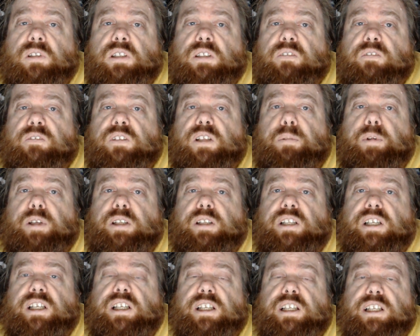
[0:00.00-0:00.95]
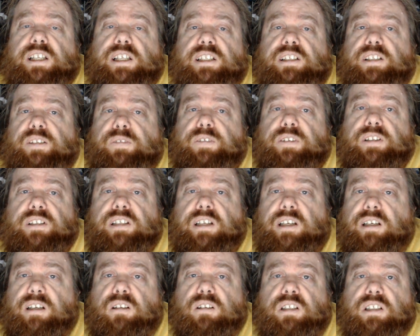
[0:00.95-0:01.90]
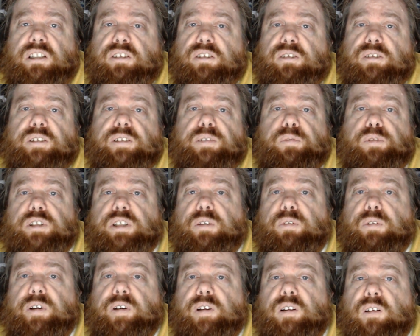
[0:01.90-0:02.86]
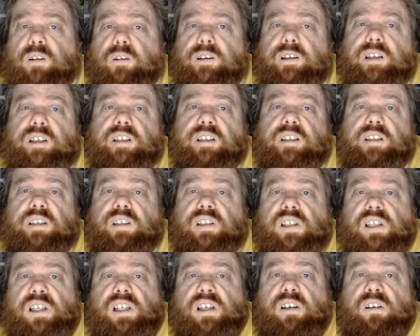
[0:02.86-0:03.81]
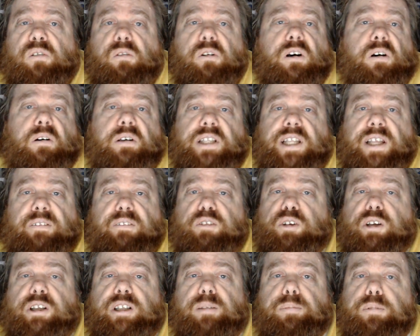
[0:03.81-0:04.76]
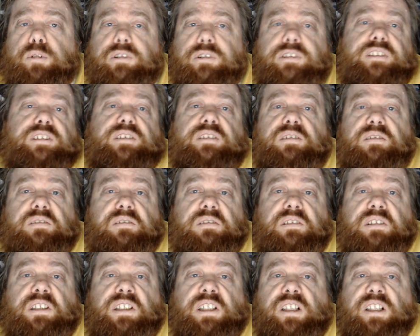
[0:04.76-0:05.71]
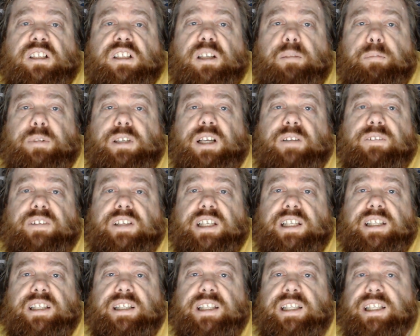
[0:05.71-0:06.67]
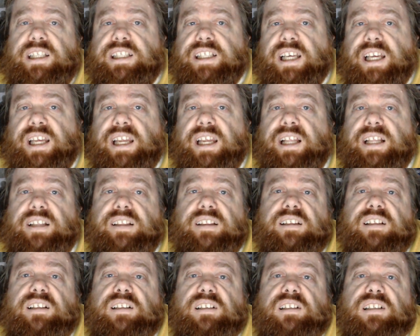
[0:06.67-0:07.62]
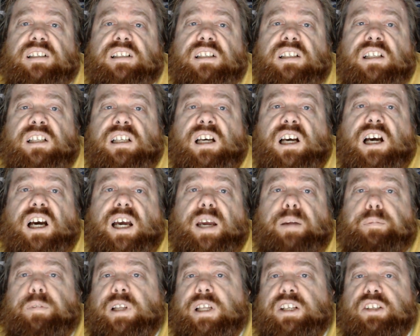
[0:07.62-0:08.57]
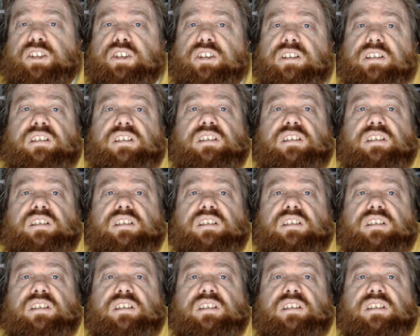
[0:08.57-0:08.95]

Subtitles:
I mean, this is a different take on the story, which I really like. While I never read the book, I mean, I've seen this and I Am Legend.